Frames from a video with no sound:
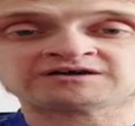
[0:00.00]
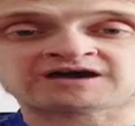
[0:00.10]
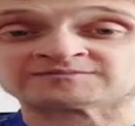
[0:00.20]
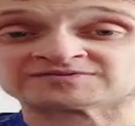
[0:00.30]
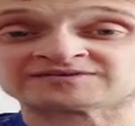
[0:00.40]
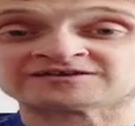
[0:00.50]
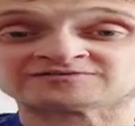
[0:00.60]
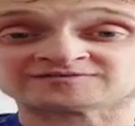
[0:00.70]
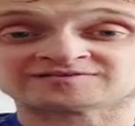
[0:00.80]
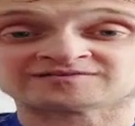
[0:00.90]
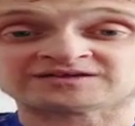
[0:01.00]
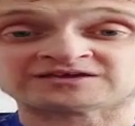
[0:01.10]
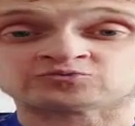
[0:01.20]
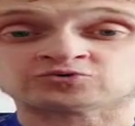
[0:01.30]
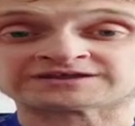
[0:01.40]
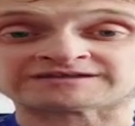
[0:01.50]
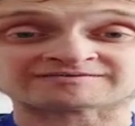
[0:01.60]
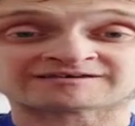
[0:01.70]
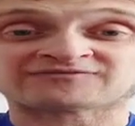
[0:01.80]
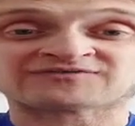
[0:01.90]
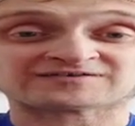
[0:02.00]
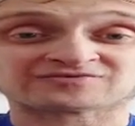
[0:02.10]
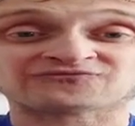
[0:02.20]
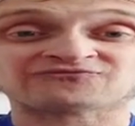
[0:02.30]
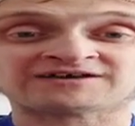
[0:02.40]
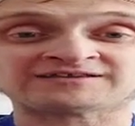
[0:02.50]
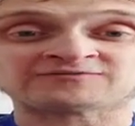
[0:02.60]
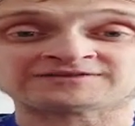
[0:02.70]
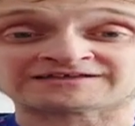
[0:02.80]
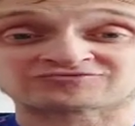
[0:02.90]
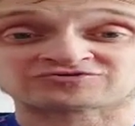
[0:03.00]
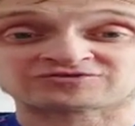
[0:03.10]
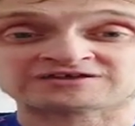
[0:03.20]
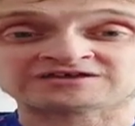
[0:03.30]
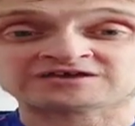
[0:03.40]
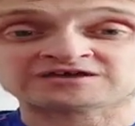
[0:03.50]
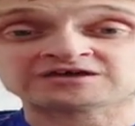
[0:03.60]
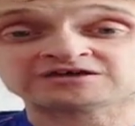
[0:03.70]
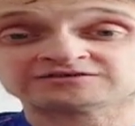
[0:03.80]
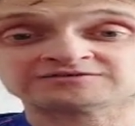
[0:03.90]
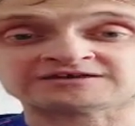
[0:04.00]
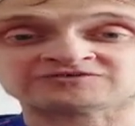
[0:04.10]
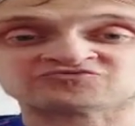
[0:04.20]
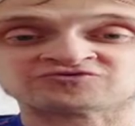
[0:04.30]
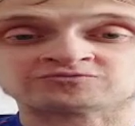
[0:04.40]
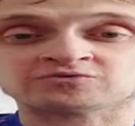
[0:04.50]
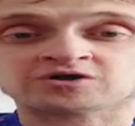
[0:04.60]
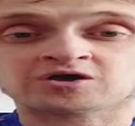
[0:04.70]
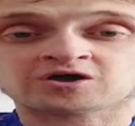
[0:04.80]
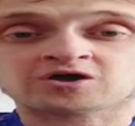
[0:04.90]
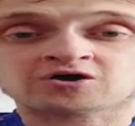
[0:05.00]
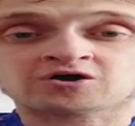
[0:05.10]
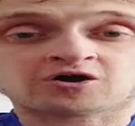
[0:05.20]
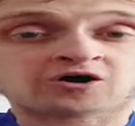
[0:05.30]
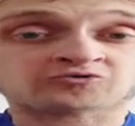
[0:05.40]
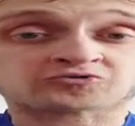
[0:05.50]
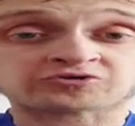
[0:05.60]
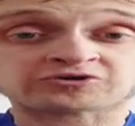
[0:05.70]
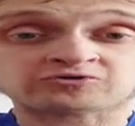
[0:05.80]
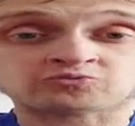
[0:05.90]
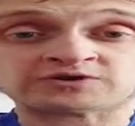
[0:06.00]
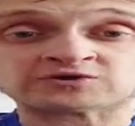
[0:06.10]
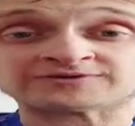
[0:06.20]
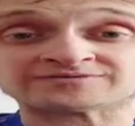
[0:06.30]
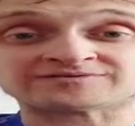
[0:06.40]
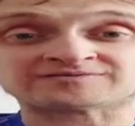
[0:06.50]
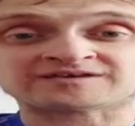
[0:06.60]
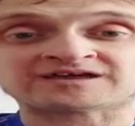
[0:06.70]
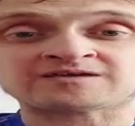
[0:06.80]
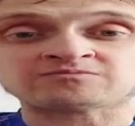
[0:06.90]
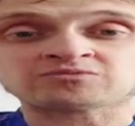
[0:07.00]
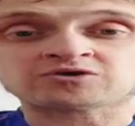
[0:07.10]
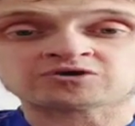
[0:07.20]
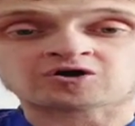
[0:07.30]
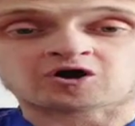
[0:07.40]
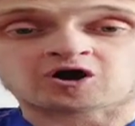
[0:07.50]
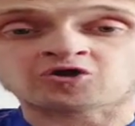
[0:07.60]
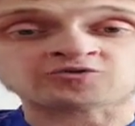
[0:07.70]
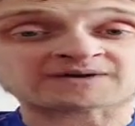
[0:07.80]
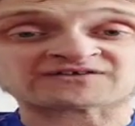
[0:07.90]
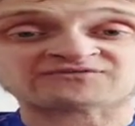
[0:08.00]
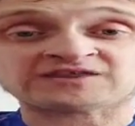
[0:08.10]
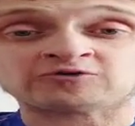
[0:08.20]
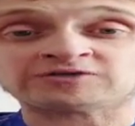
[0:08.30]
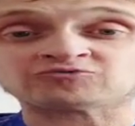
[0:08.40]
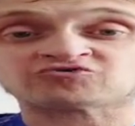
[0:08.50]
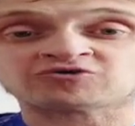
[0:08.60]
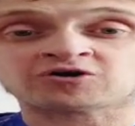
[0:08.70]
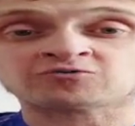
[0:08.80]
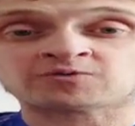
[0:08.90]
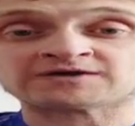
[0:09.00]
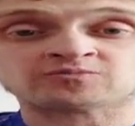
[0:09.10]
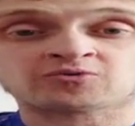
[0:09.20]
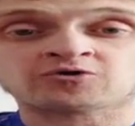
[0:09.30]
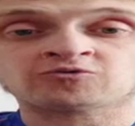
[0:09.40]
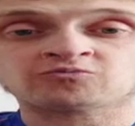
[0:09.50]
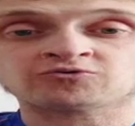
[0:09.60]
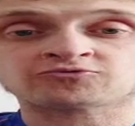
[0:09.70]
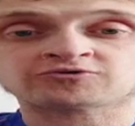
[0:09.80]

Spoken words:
I mistakenly said they'd won against Halifax on Friday when actually they drew. Obviously, we're going to this game on the back of a 0-0 draw away at Oldham Moors.